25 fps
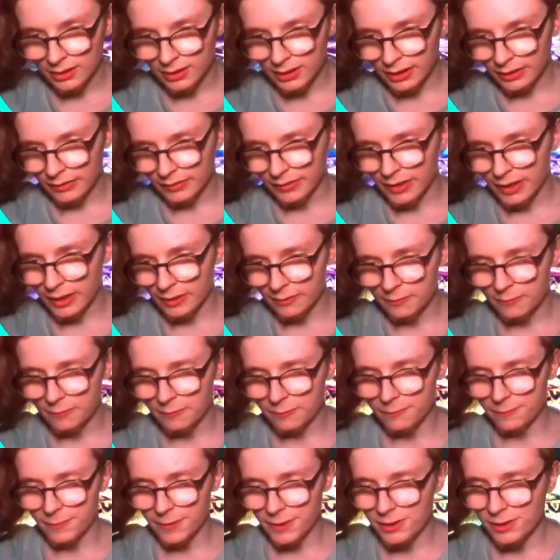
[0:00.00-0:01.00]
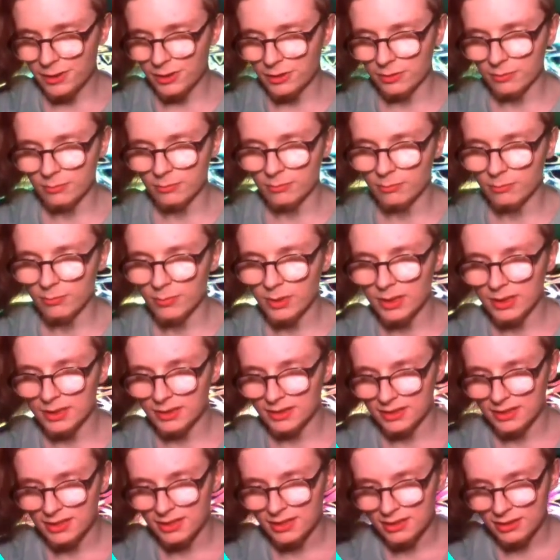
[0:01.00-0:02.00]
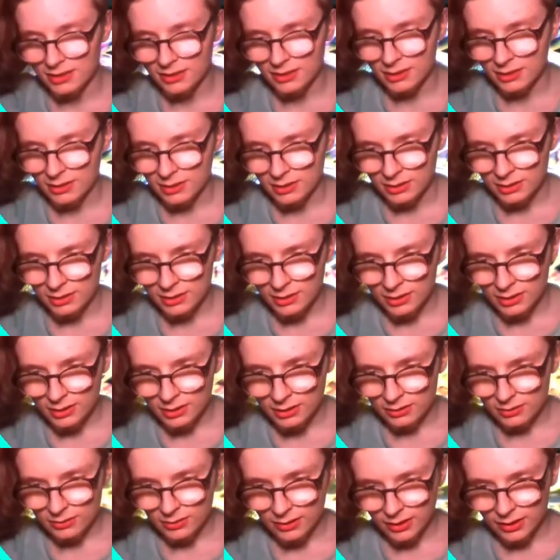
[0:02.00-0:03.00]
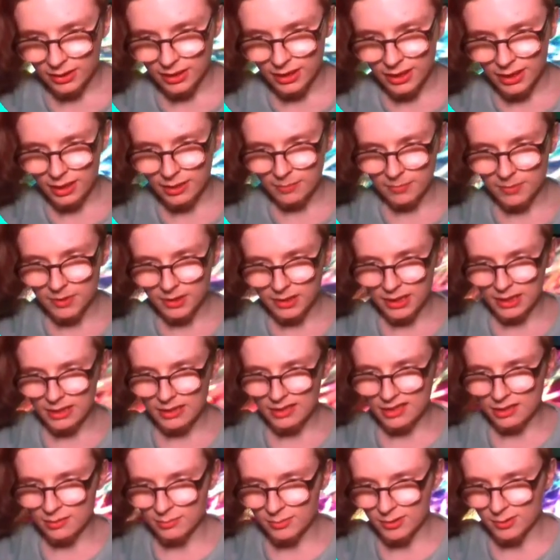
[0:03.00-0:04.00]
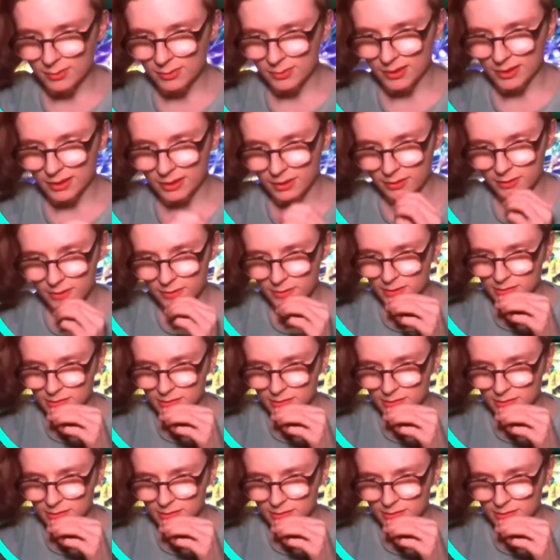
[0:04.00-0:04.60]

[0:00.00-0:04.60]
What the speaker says: I haven't had fish in months. I get up to get some as well.